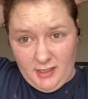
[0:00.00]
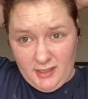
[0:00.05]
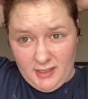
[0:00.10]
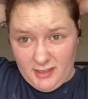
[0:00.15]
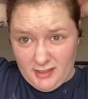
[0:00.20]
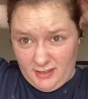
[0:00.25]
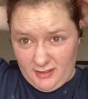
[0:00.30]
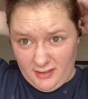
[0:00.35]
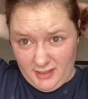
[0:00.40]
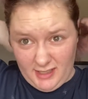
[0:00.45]

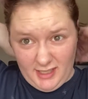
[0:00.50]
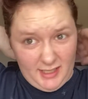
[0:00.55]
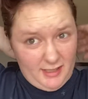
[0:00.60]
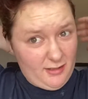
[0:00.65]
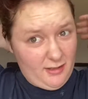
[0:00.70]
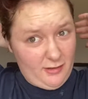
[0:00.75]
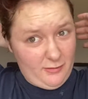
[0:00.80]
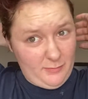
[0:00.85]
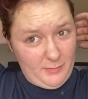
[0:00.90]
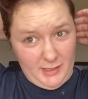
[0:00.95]
so it stays
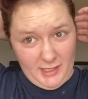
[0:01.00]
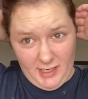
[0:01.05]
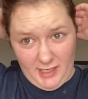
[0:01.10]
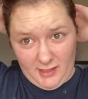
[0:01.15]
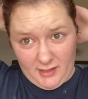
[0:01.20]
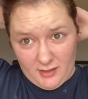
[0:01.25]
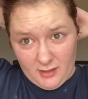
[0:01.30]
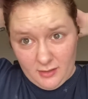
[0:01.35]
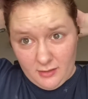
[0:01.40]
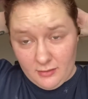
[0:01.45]
off my
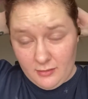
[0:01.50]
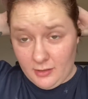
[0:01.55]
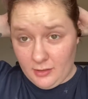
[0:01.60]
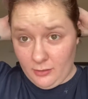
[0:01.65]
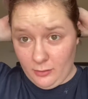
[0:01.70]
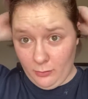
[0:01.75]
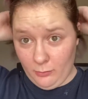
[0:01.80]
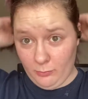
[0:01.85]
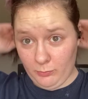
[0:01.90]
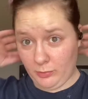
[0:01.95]
neck, I
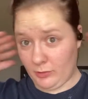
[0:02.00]
hope.